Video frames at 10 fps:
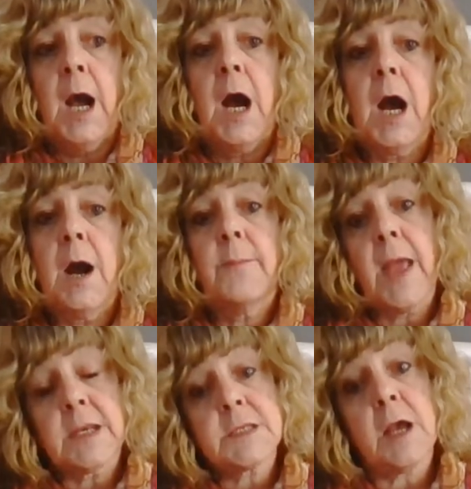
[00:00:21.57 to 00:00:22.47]

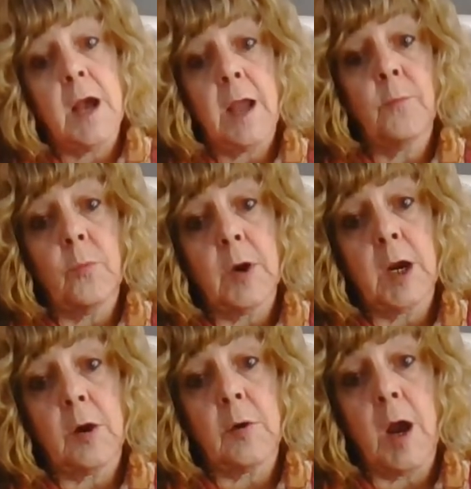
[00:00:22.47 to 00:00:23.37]
at a time
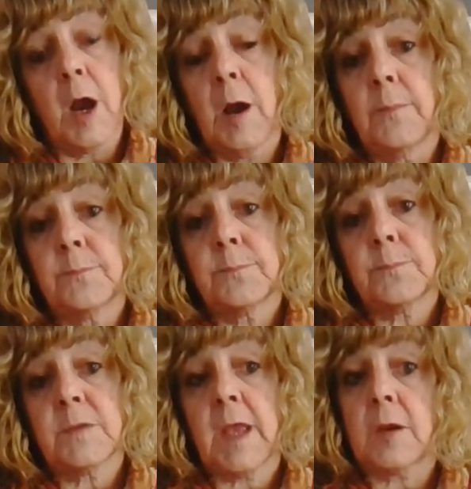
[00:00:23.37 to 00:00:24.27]
where
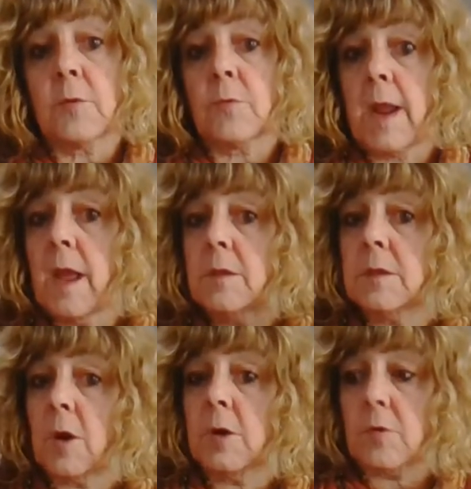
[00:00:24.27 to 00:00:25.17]
to get around
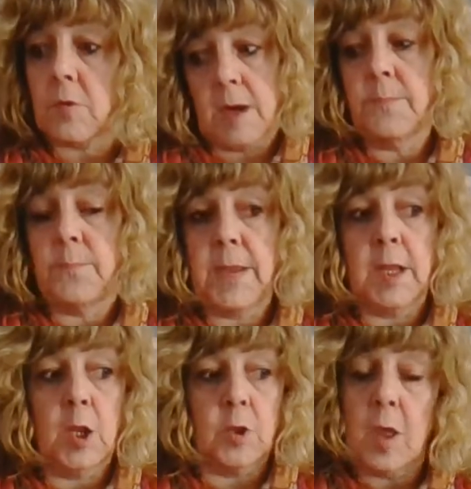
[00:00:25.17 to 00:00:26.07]
our great
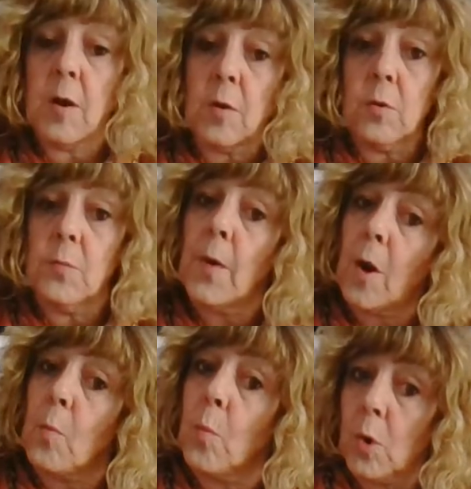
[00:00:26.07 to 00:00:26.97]
big globe,
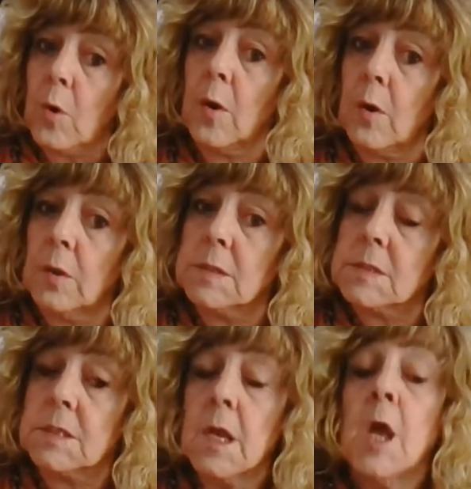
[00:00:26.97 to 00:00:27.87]
our world,
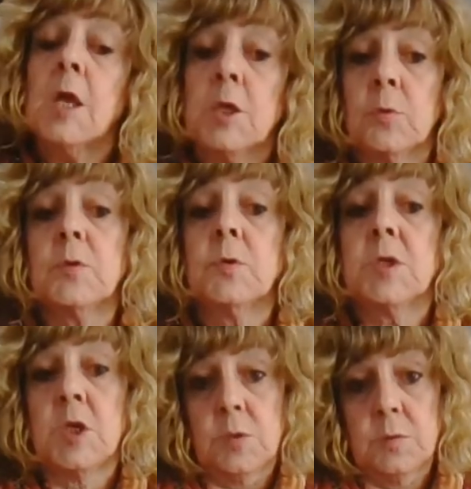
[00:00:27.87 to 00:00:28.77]
you would
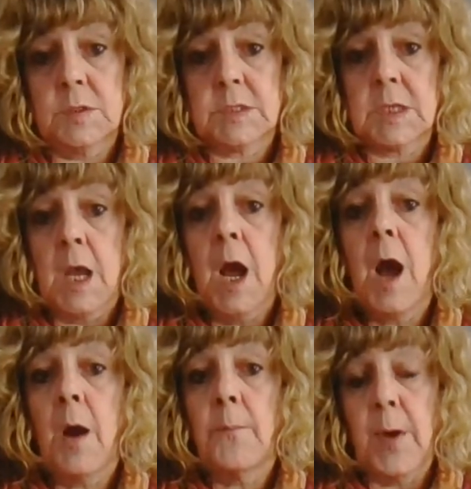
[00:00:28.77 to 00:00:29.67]
use
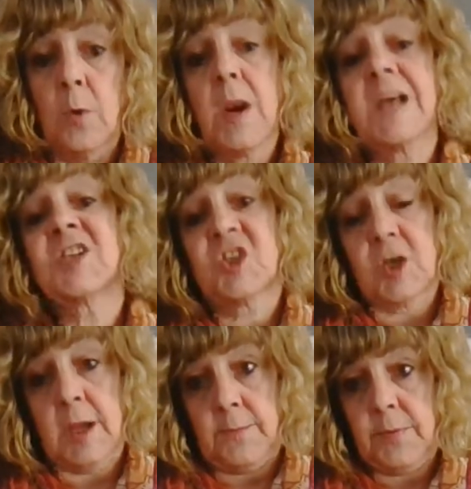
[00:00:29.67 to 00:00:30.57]
a boat, a
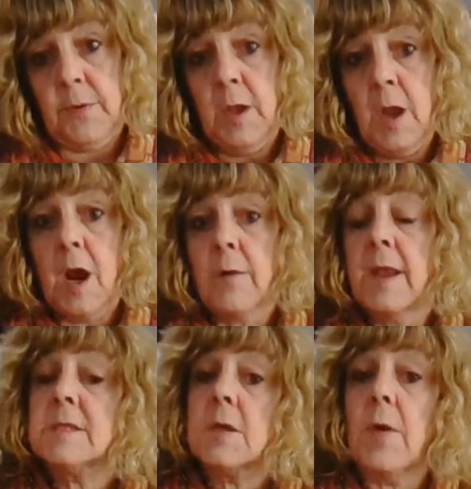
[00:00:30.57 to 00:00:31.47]
ship. All
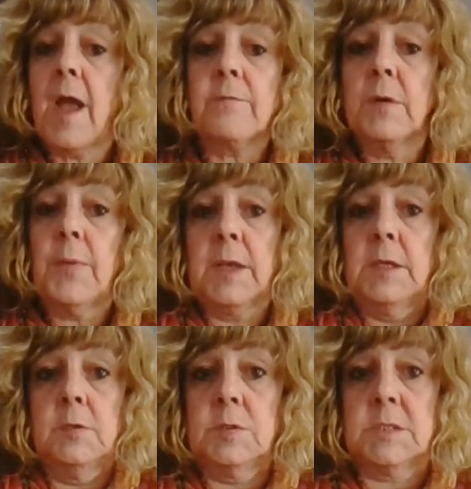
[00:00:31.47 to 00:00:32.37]
right, so everybody
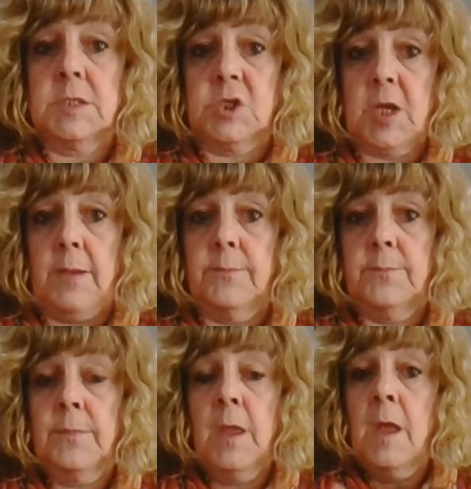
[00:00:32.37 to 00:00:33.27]
used a ship
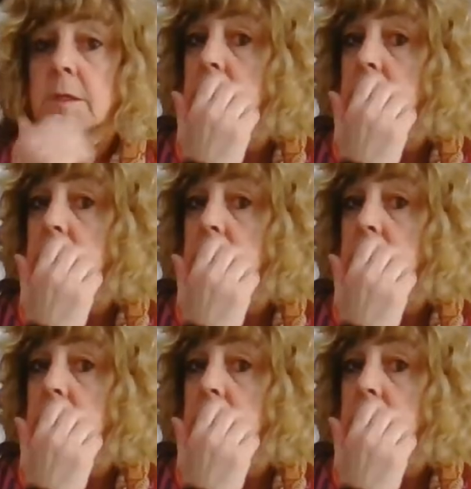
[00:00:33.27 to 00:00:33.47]
to